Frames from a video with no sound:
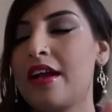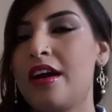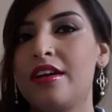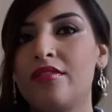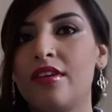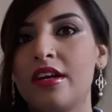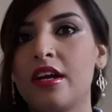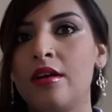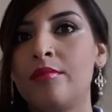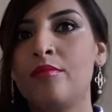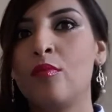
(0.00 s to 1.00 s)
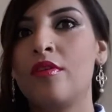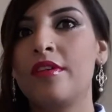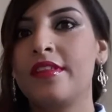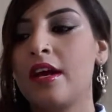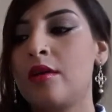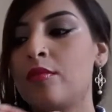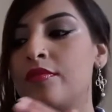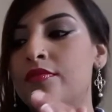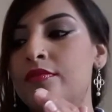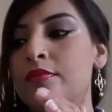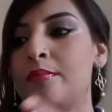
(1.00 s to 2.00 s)
they're kind of like I'm worried that
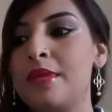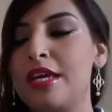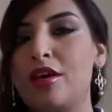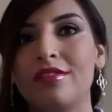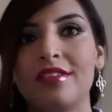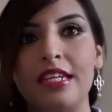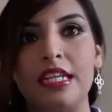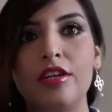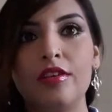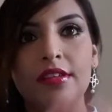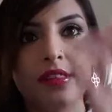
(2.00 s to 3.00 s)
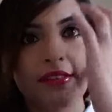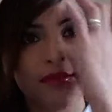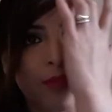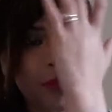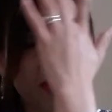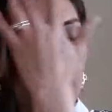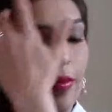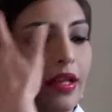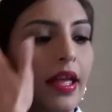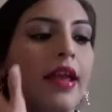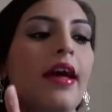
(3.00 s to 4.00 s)
with me constantly using this in my makeup
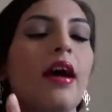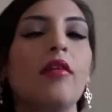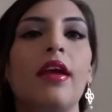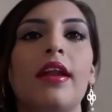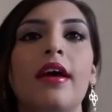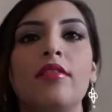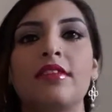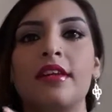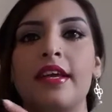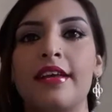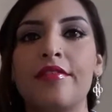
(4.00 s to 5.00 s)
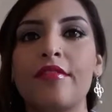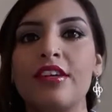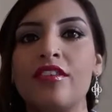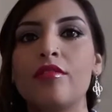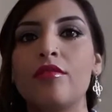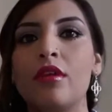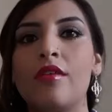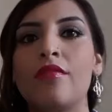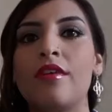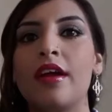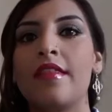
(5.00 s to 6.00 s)
bag getting out getting out it's going to get scratches all
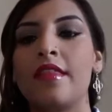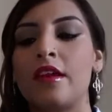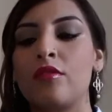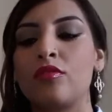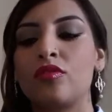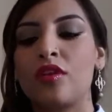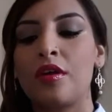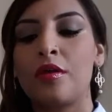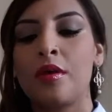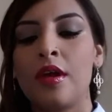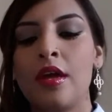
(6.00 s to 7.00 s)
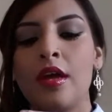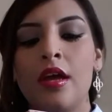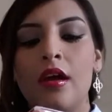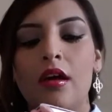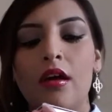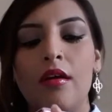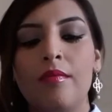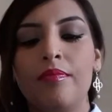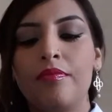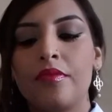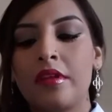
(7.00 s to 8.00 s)
over it and then also
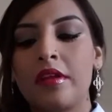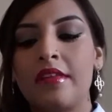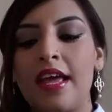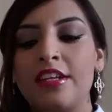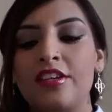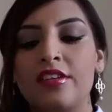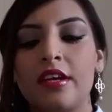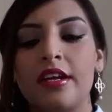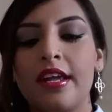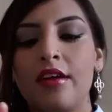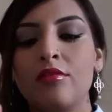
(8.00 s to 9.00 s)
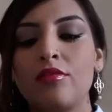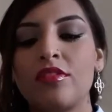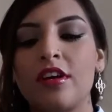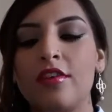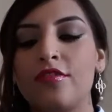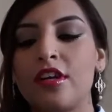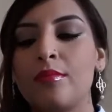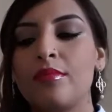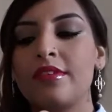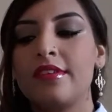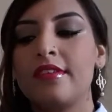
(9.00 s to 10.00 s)
um, the edges are going to get all scuffed
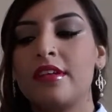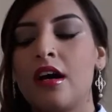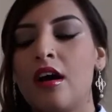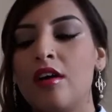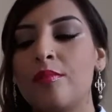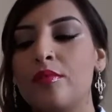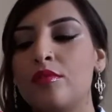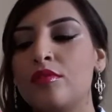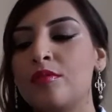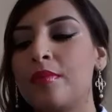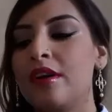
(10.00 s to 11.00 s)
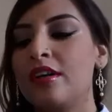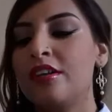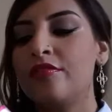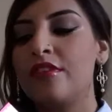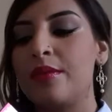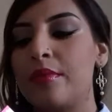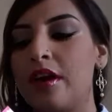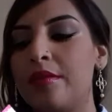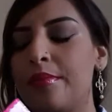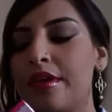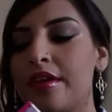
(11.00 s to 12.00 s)
up because it's the cardboard but I don't really
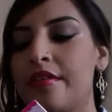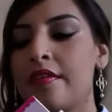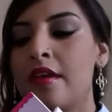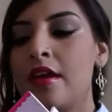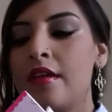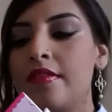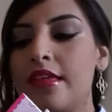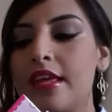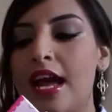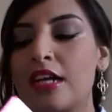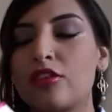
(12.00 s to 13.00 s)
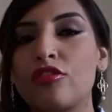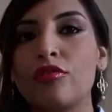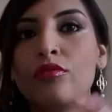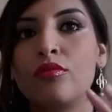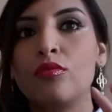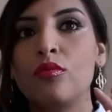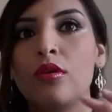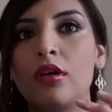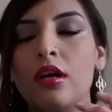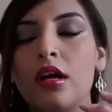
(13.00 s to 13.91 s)
mind because the actual